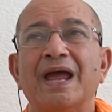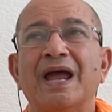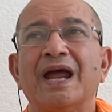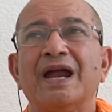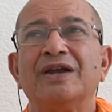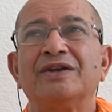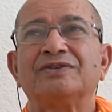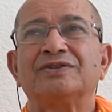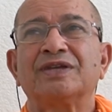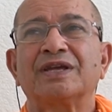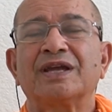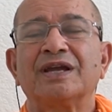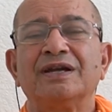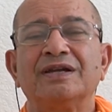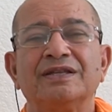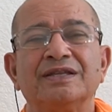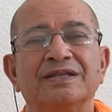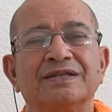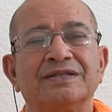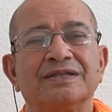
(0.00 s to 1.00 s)
And
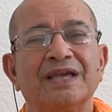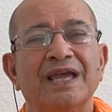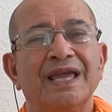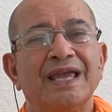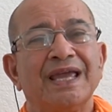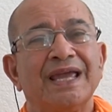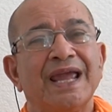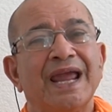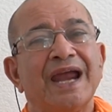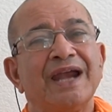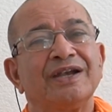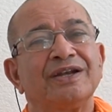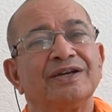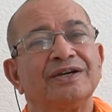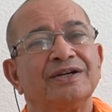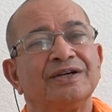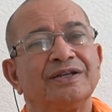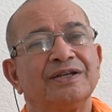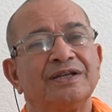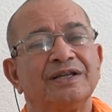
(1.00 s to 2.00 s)
second is
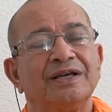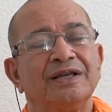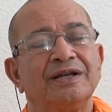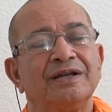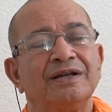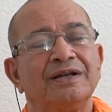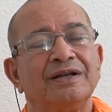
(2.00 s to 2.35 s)
eternal.